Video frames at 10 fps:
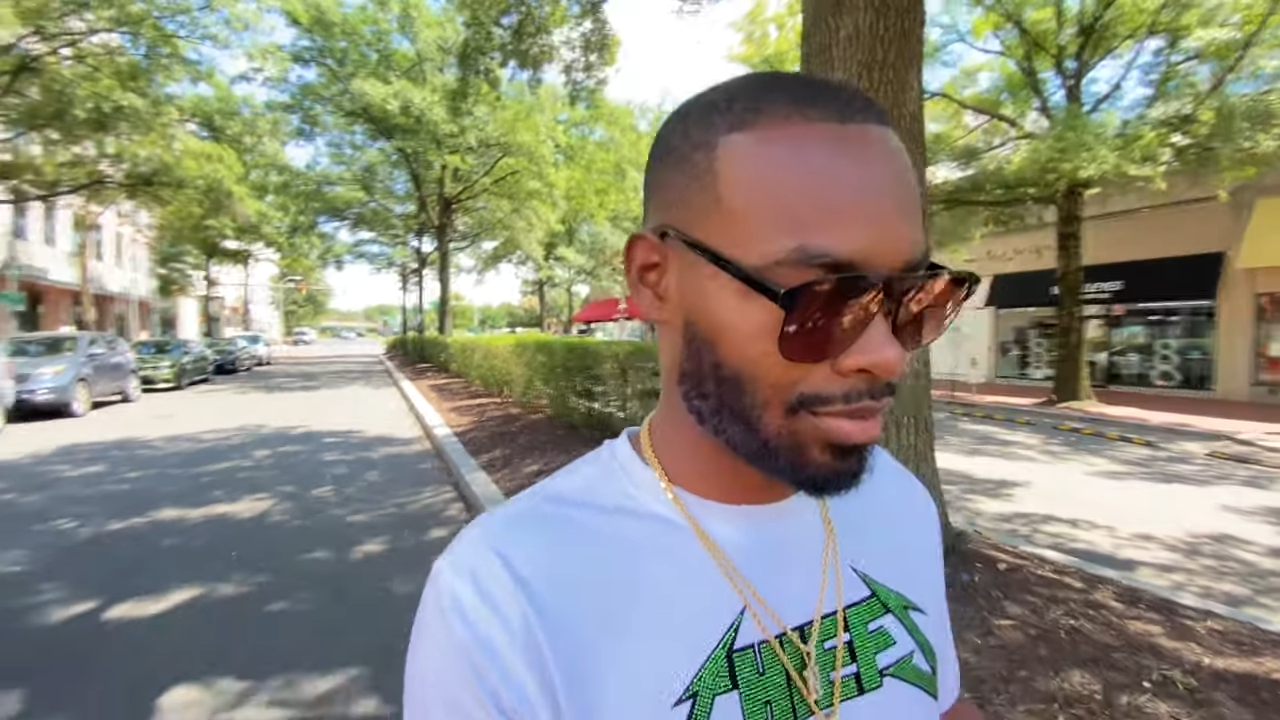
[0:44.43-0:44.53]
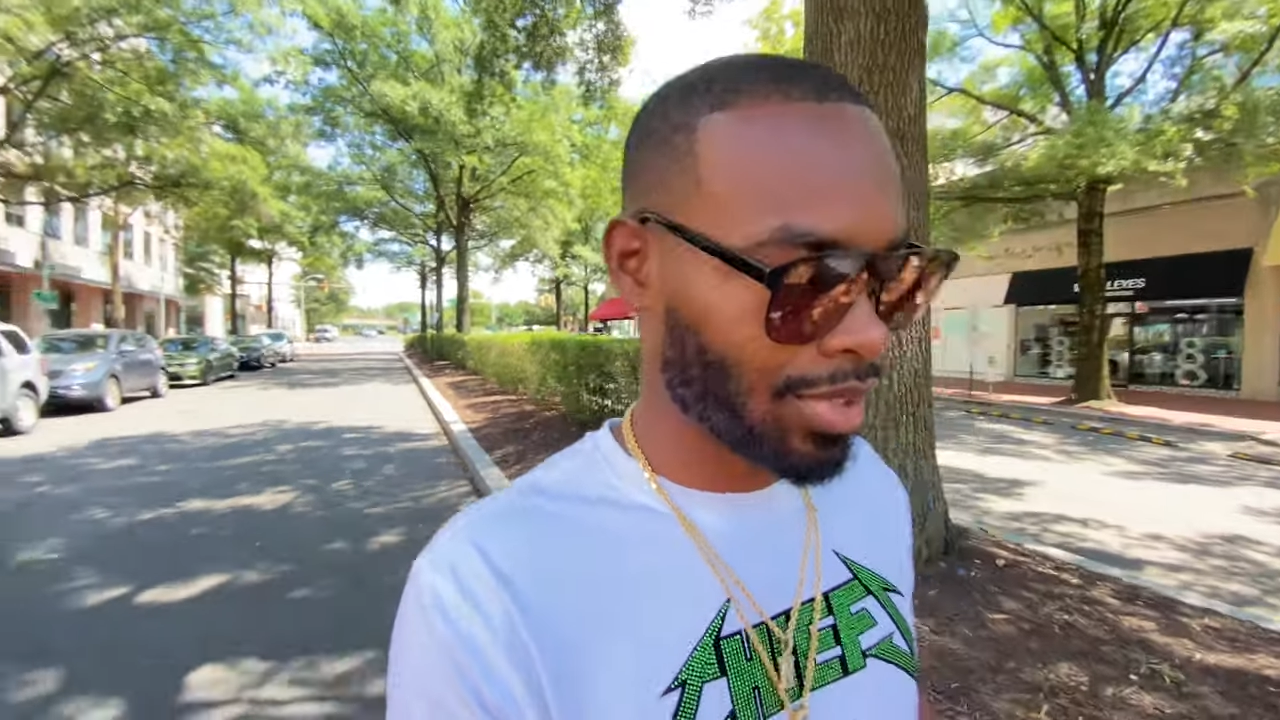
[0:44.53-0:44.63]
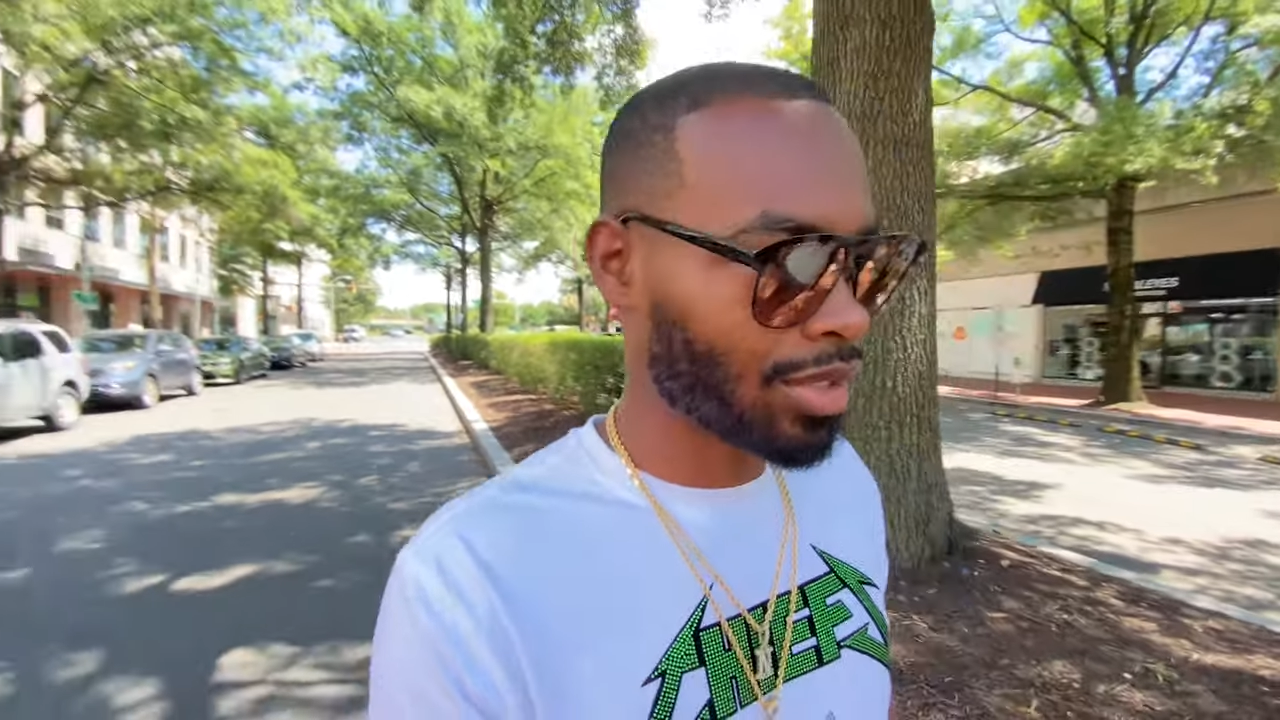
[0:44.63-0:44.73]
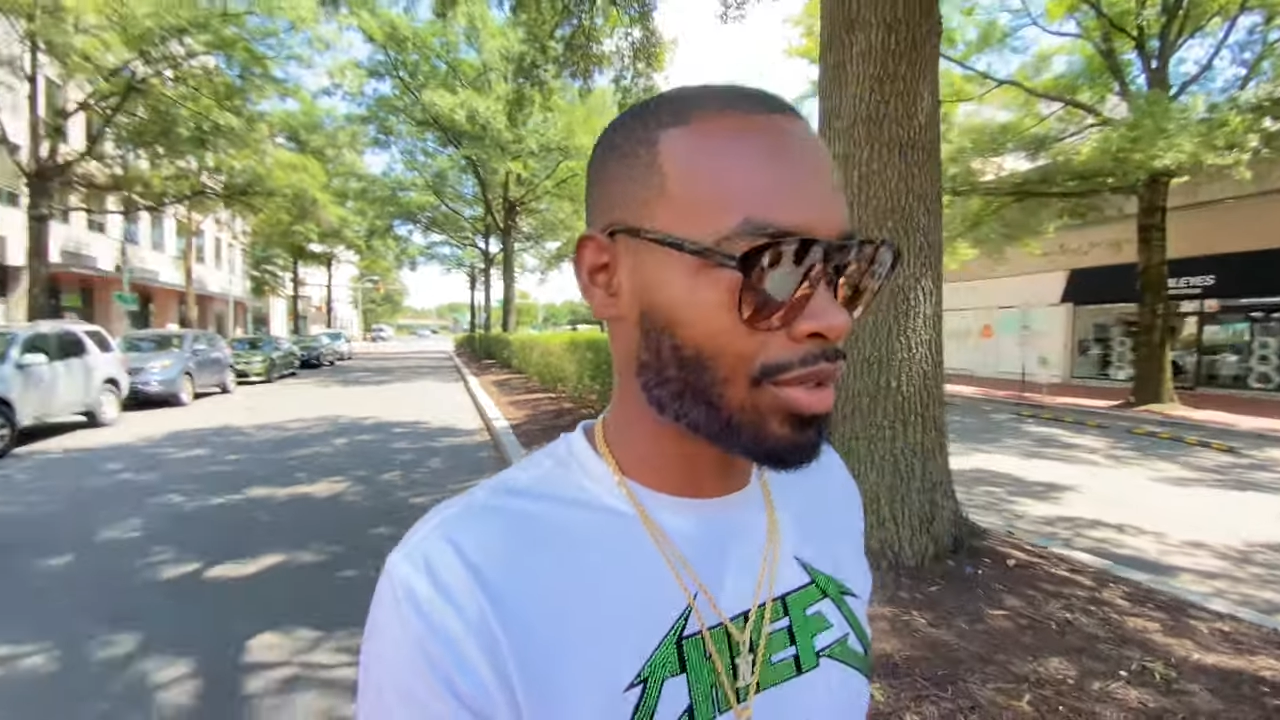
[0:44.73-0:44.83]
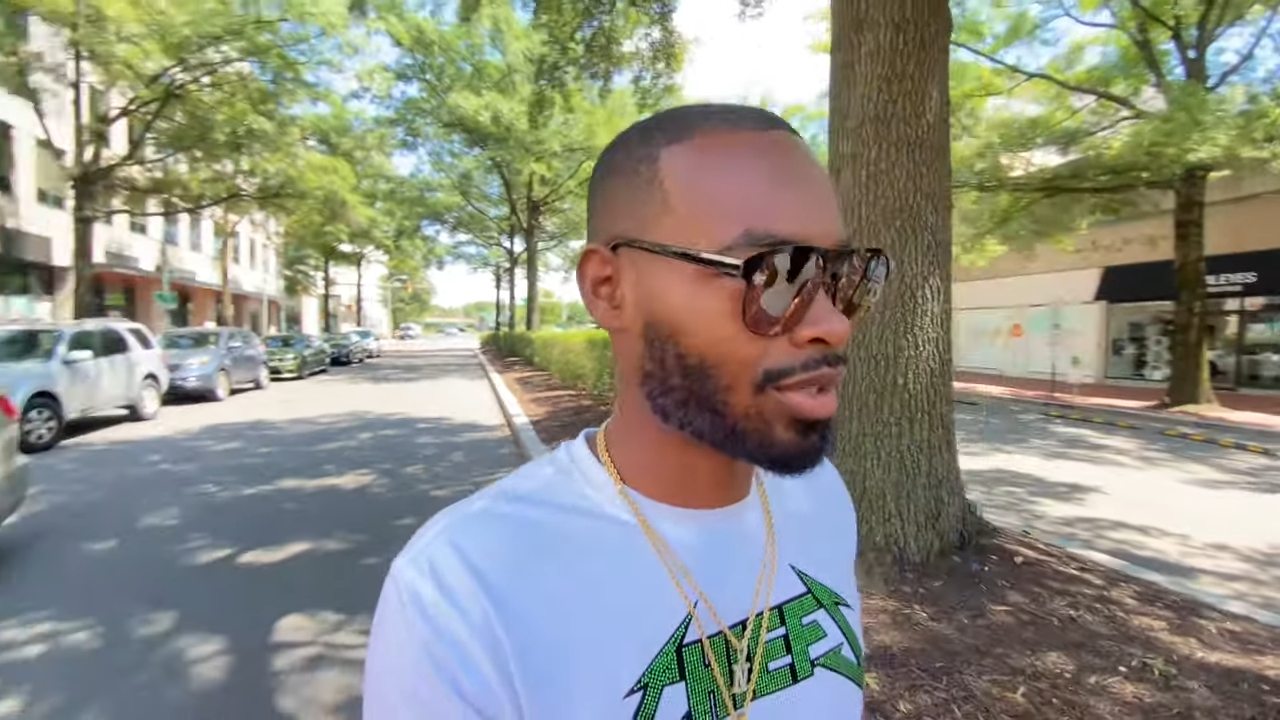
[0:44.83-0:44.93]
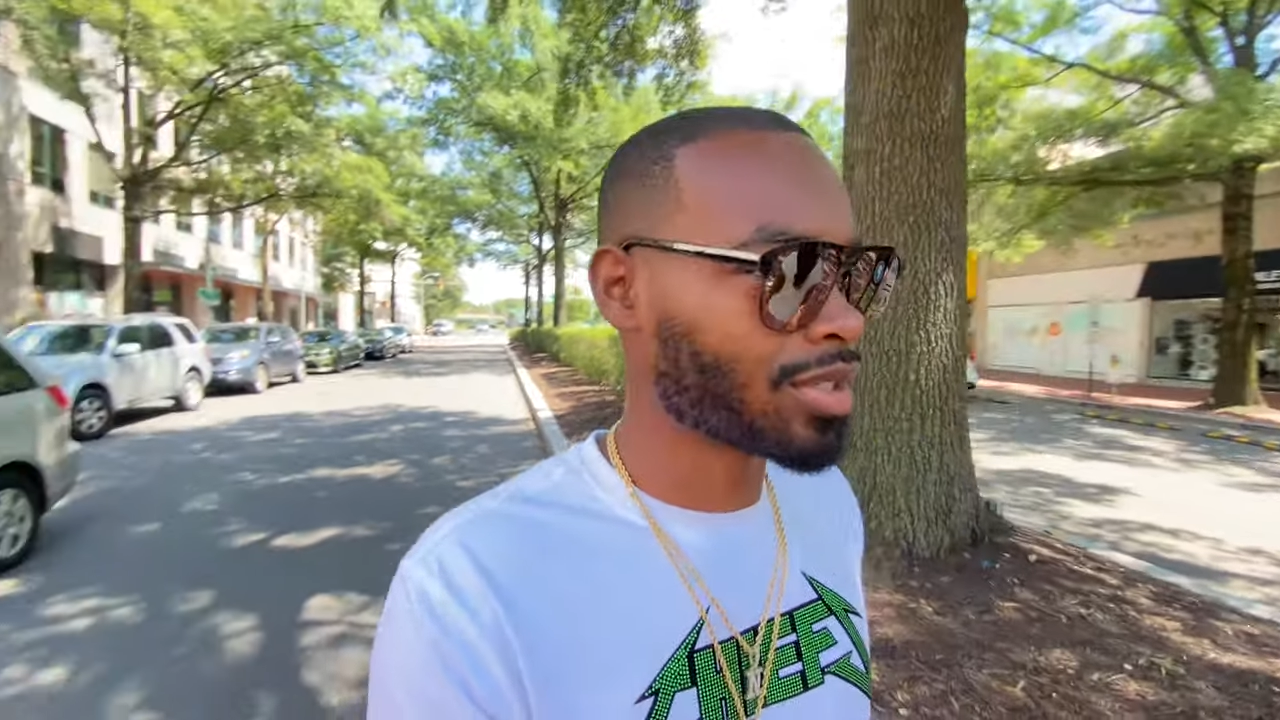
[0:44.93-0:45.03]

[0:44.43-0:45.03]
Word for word: my little